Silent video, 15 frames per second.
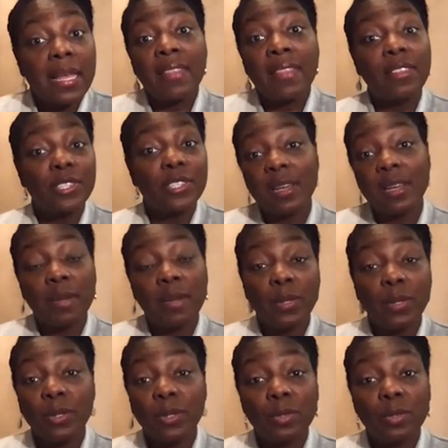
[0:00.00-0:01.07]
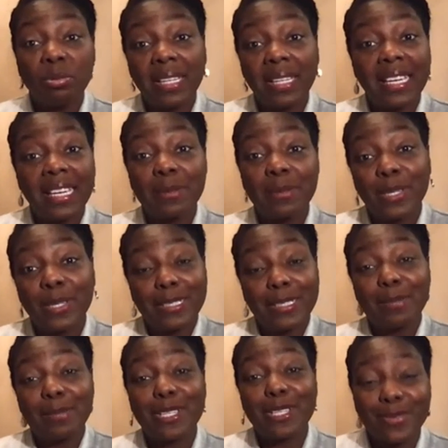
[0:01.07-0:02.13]
And then there's some people who won't really
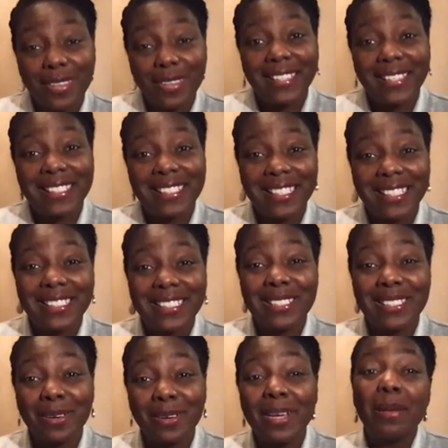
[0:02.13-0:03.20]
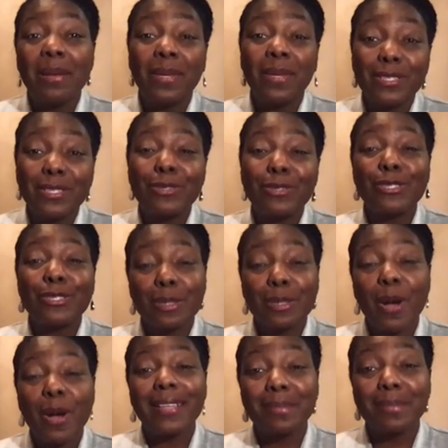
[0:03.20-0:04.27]
experience much of this. So, but these are just
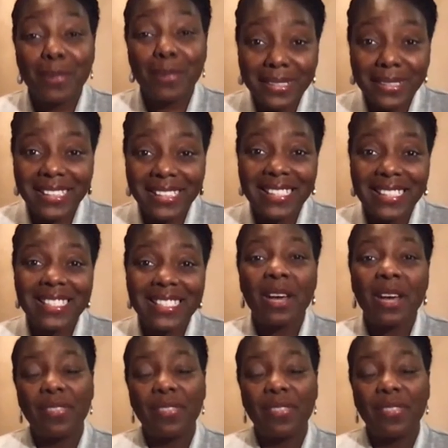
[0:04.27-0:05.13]
the possibilities